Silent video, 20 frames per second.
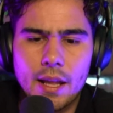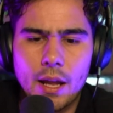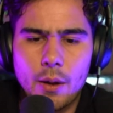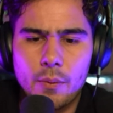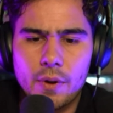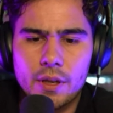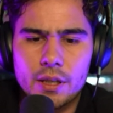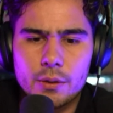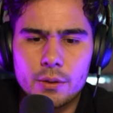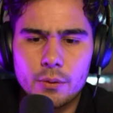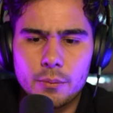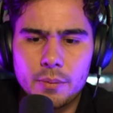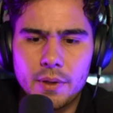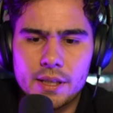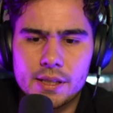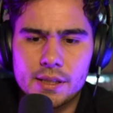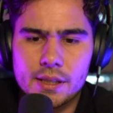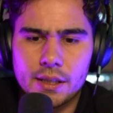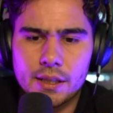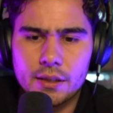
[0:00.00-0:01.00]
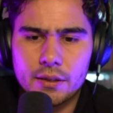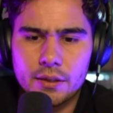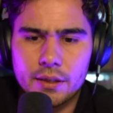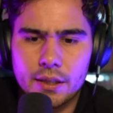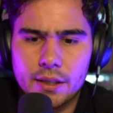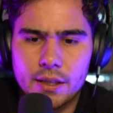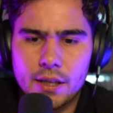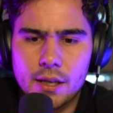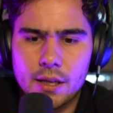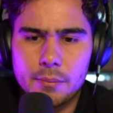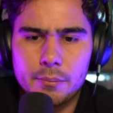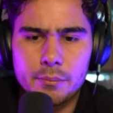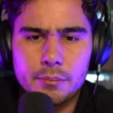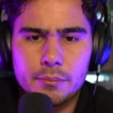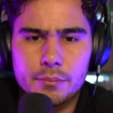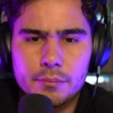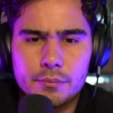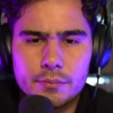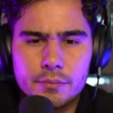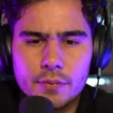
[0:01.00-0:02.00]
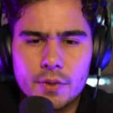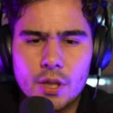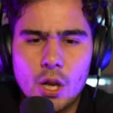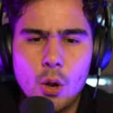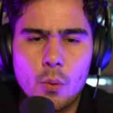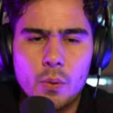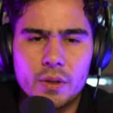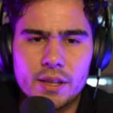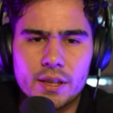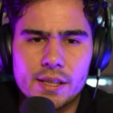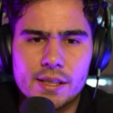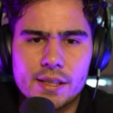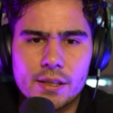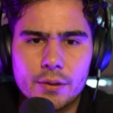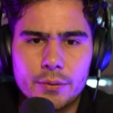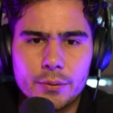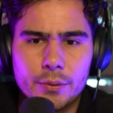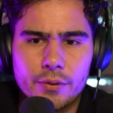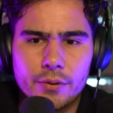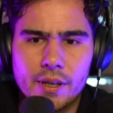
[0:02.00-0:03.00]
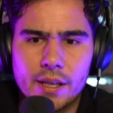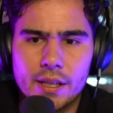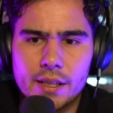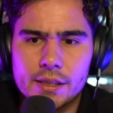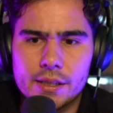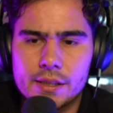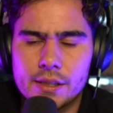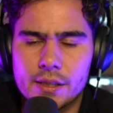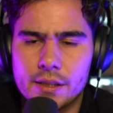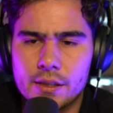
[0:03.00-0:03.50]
you would basically know what the sell-through rate is.